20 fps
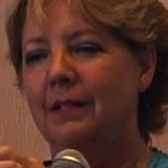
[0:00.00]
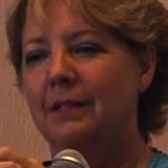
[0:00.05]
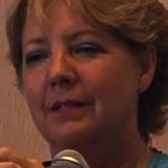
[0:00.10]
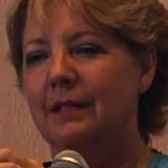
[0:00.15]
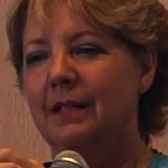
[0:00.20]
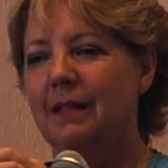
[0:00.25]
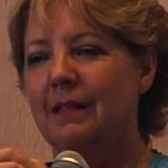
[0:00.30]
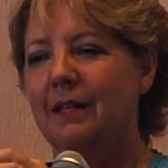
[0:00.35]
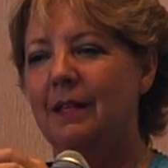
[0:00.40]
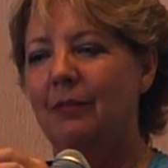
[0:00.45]

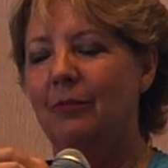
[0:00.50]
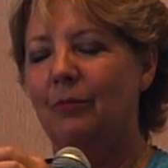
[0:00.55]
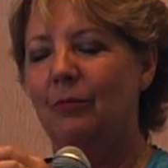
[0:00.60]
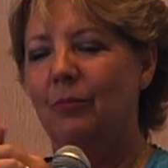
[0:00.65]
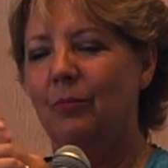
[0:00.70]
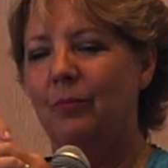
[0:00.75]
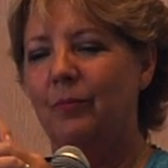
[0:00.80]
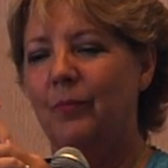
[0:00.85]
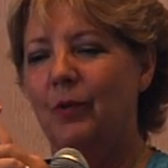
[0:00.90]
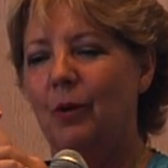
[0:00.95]

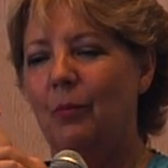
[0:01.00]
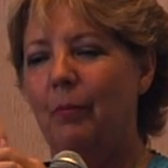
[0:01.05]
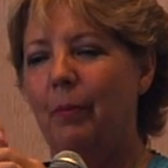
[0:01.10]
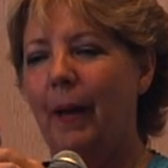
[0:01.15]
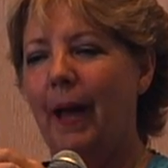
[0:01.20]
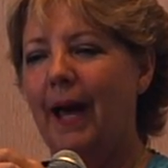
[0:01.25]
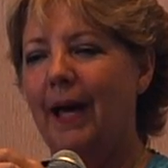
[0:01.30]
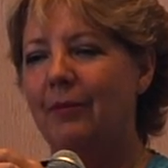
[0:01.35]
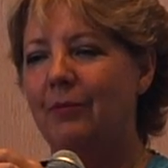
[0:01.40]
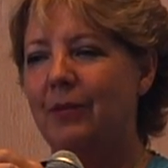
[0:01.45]
nothing, no
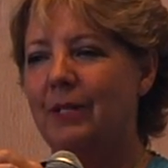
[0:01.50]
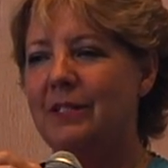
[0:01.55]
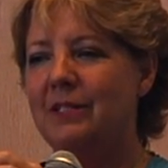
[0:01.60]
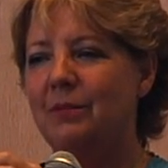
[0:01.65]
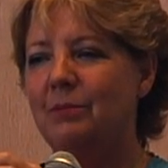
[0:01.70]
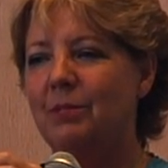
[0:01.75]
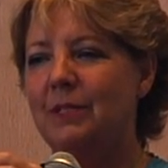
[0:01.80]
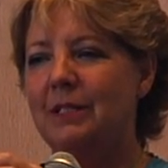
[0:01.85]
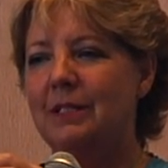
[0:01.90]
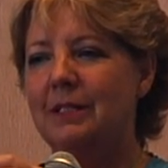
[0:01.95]
bad
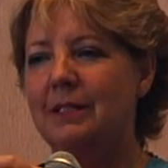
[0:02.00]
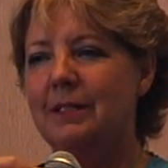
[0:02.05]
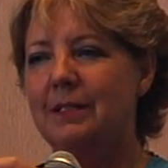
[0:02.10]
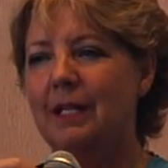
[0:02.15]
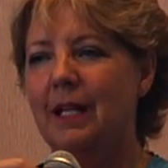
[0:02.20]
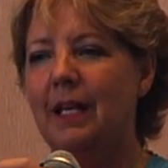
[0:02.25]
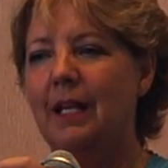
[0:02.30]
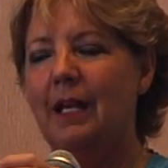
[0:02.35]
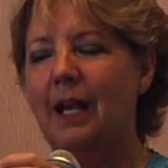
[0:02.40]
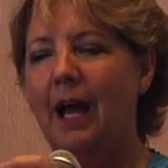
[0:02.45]
reason, but
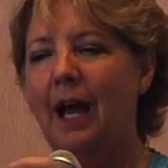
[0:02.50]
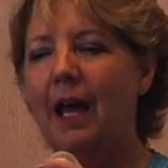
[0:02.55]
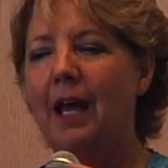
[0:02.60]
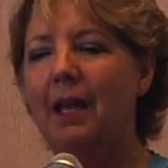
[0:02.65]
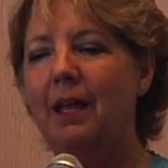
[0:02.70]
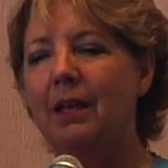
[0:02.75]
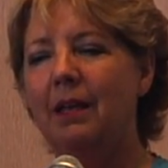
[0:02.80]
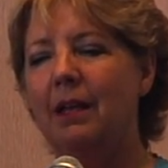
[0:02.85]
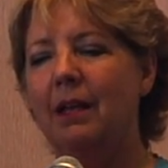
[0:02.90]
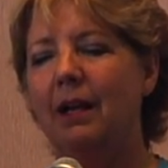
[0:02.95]
just like,
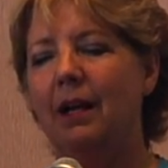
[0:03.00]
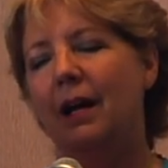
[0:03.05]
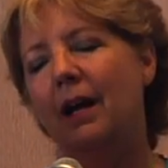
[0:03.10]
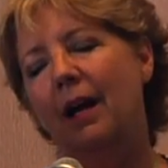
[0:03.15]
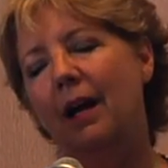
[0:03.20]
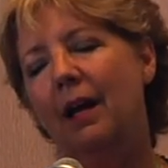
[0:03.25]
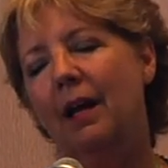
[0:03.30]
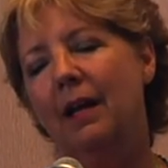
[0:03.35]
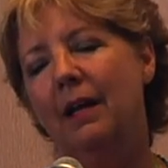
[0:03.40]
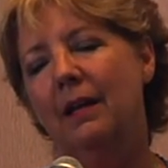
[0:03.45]
I,
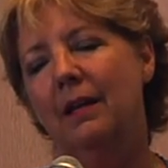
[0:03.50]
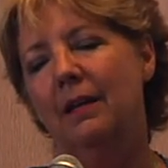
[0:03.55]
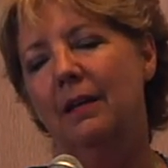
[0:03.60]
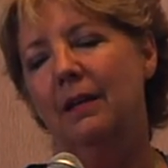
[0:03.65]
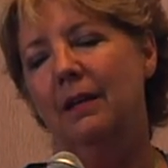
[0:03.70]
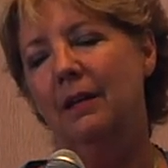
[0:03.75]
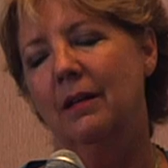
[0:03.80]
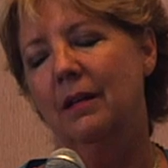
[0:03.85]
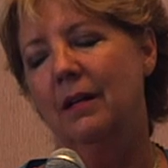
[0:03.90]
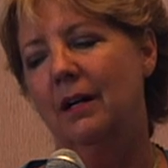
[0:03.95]

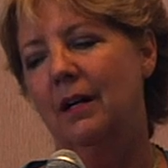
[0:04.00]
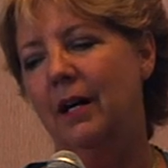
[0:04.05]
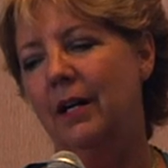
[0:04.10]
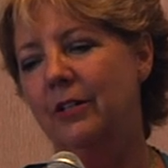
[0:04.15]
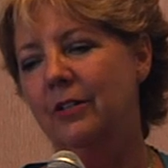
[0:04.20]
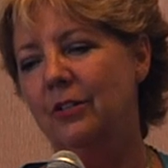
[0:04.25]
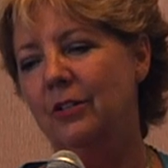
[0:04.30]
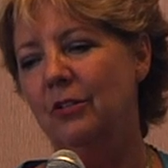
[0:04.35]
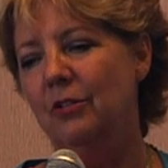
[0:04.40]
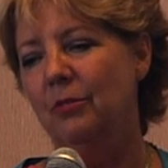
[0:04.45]
I
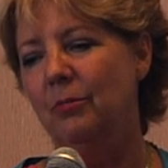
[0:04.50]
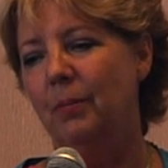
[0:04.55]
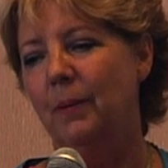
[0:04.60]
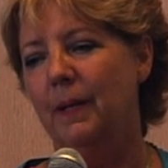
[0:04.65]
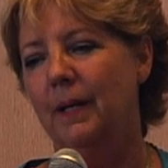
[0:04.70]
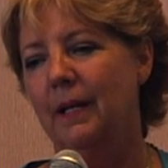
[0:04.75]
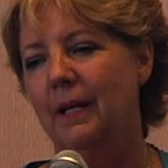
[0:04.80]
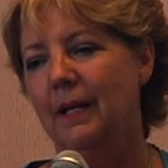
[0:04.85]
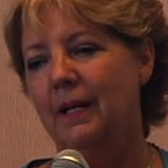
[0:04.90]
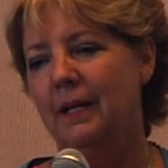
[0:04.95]
honor you,
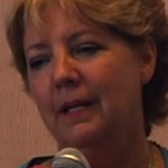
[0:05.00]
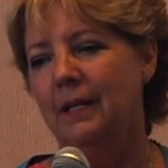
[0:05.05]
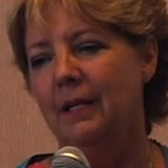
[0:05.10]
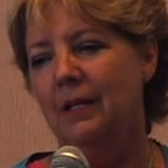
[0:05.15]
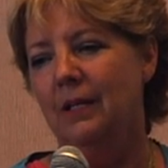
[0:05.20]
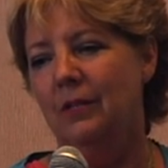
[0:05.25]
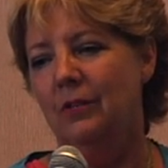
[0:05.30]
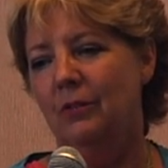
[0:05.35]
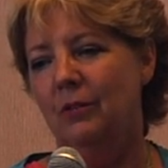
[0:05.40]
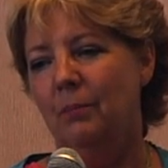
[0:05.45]
but
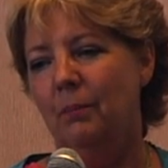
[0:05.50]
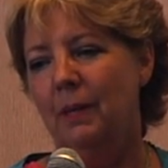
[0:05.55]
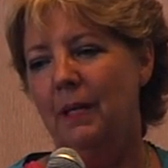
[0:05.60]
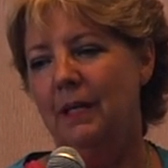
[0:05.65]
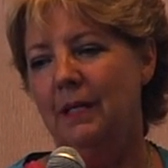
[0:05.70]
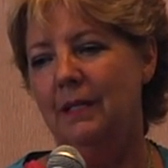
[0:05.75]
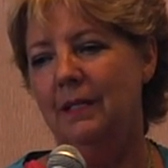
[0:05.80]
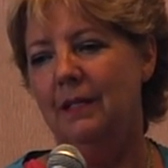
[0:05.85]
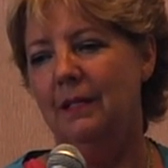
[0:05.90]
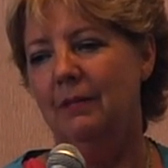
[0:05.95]
your
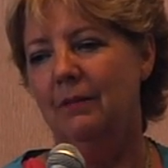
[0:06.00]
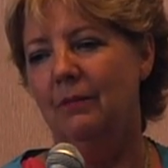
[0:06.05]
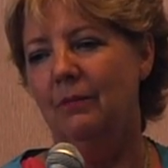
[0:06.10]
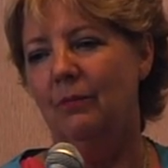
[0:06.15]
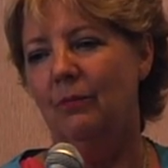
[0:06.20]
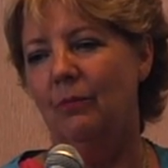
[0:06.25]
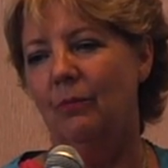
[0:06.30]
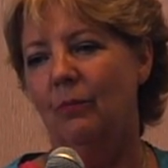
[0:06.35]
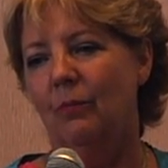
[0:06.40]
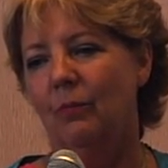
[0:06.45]
opinion
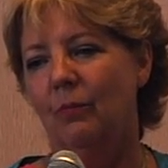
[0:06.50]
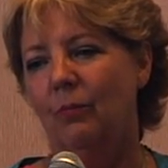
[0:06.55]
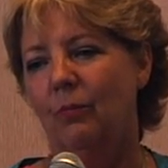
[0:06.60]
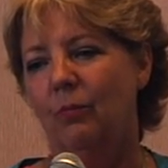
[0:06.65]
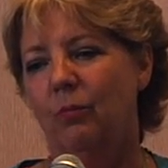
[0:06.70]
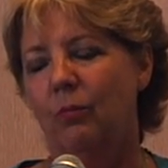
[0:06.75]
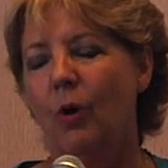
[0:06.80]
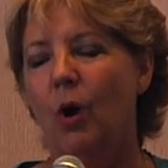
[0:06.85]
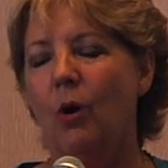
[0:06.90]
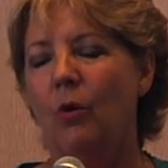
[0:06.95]

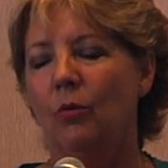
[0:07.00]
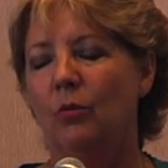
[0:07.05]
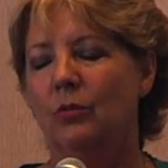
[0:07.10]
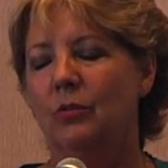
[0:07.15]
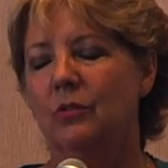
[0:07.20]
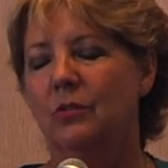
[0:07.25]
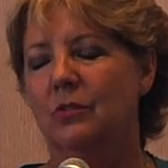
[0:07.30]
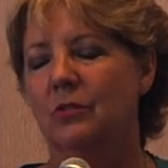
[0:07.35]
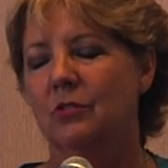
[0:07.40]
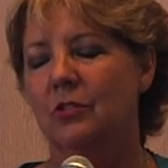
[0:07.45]

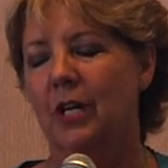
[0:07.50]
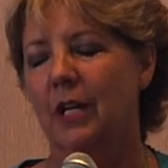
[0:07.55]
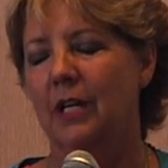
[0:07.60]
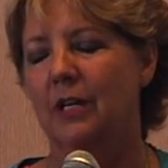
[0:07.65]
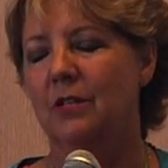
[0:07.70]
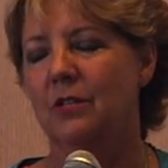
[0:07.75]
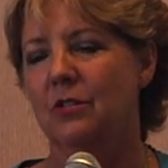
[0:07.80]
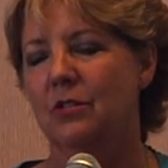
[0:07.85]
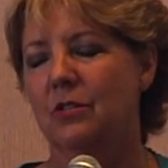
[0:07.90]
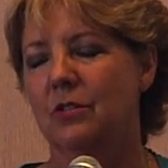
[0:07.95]
won't
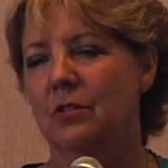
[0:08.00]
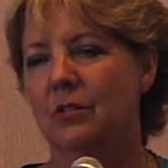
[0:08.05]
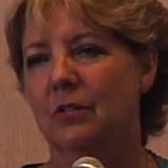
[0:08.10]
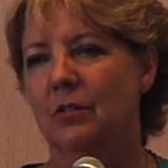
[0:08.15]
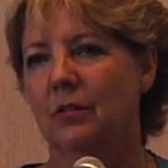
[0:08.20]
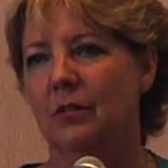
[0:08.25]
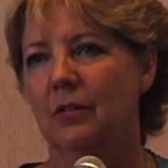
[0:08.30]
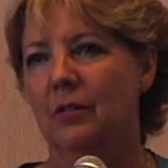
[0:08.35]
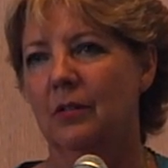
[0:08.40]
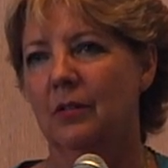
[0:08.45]
change
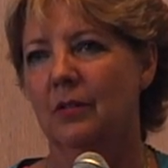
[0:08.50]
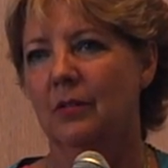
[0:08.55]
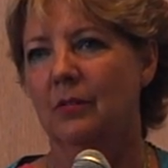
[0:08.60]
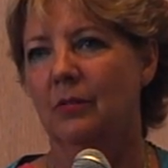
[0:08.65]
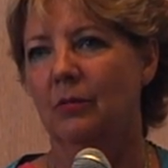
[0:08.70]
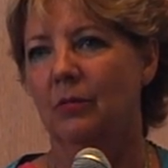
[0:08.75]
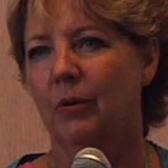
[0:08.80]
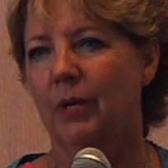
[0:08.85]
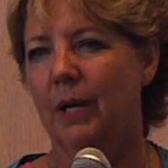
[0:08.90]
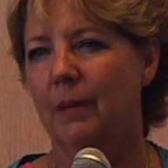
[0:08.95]

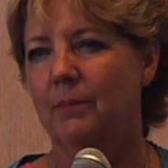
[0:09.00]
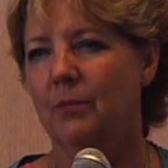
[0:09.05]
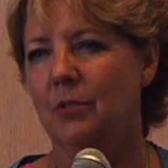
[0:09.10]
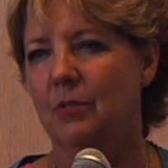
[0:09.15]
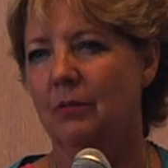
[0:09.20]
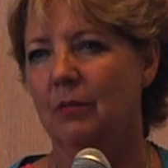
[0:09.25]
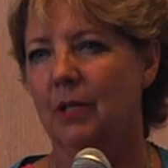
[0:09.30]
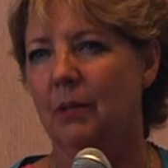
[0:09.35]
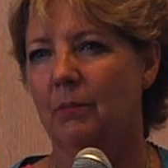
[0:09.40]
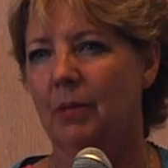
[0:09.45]
what I'm
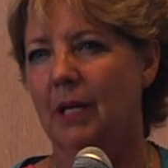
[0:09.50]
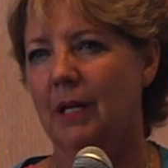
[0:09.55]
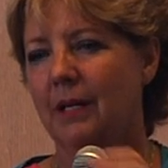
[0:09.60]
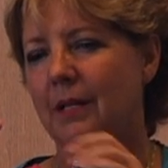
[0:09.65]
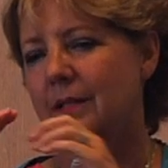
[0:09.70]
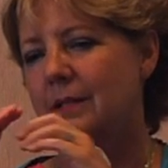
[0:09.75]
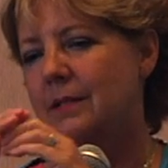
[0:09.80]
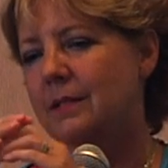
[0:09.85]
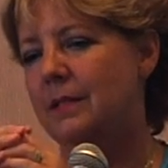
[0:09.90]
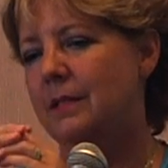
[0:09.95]
doing
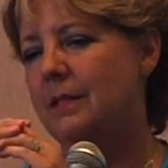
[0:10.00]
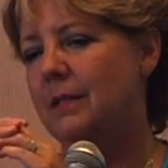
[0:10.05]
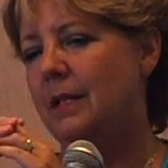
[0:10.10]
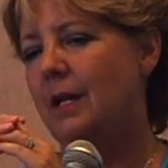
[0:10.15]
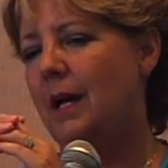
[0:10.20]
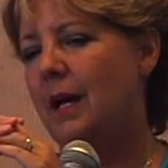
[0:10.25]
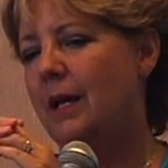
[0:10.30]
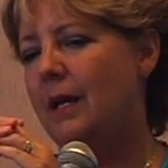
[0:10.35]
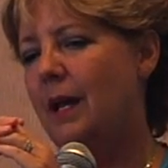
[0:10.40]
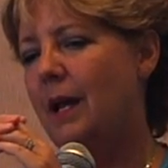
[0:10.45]
because
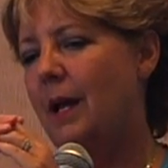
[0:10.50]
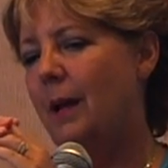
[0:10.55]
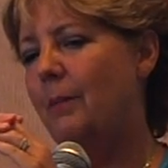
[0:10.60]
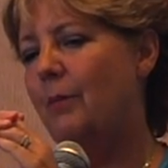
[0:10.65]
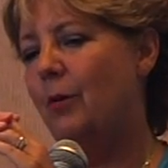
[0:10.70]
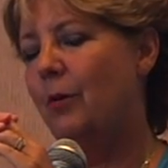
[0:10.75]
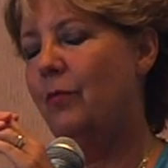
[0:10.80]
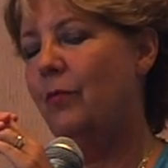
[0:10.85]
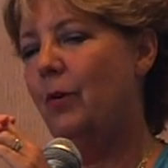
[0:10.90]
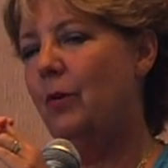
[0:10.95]
I, I'm
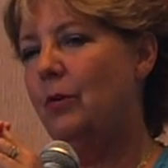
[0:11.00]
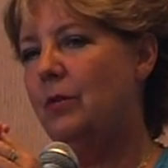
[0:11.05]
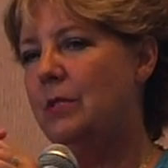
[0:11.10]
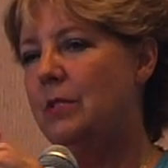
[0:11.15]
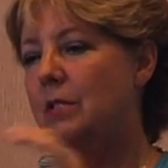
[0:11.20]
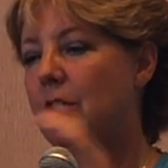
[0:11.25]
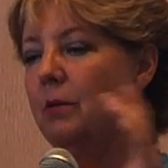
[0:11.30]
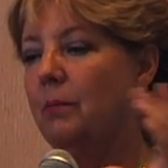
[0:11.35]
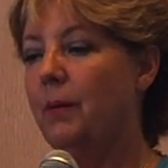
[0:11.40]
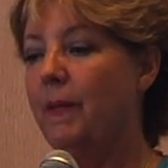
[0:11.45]
more
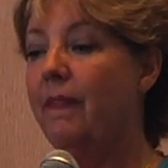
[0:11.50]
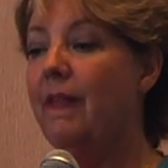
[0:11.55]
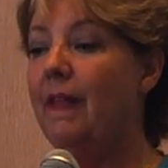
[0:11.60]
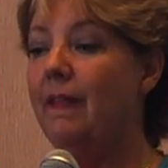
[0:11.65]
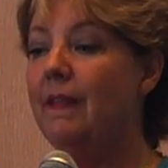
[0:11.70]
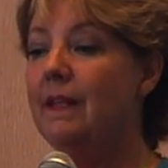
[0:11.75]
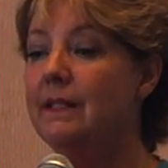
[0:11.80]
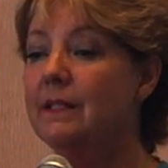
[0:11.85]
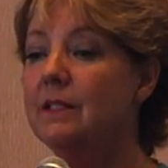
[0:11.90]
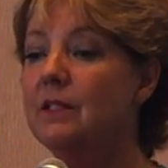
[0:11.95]
focused here. But
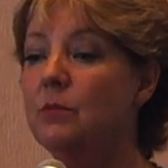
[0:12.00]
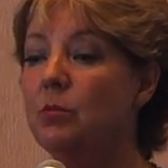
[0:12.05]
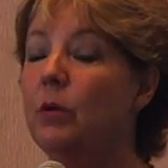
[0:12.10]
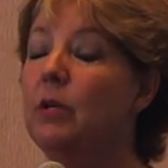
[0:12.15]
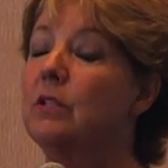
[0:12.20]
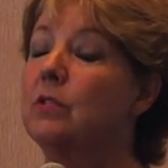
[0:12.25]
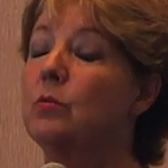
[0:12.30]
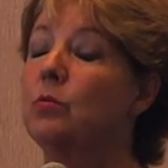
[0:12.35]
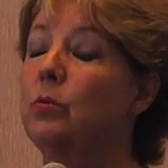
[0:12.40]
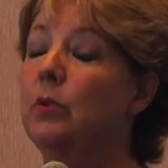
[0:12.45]
then this is
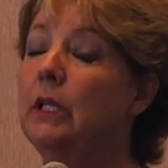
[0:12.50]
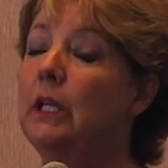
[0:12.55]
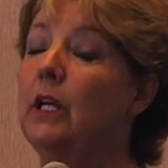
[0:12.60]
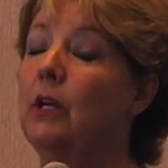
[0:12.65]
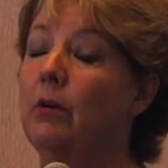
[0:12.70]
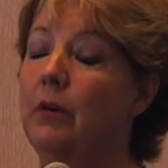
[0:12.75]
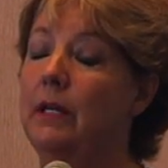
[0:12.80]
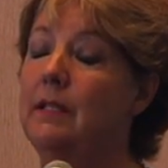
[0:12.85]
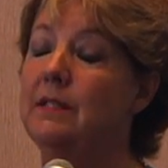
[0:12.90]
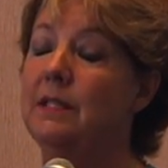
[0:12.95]
where it's really
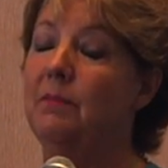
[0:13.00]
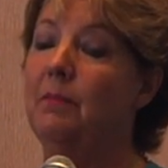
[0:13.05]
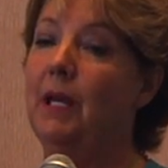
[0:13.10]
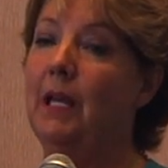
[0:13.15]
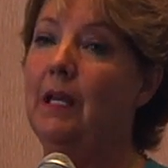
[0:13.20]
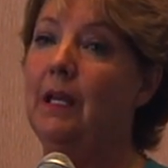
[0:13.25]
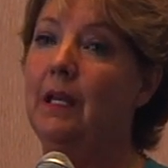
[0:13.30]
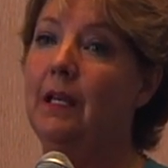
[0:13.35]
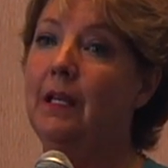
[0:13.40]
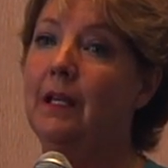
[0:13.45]
crazy
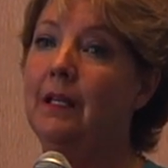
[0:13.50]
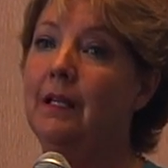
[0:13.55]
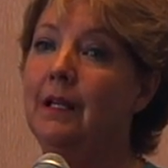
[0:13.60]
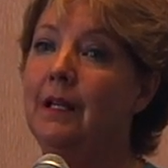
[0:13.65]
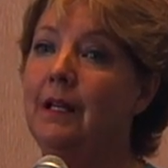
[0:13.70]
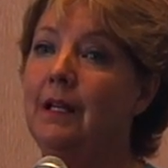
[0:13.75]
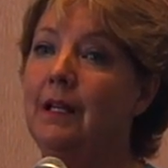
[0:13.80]
making.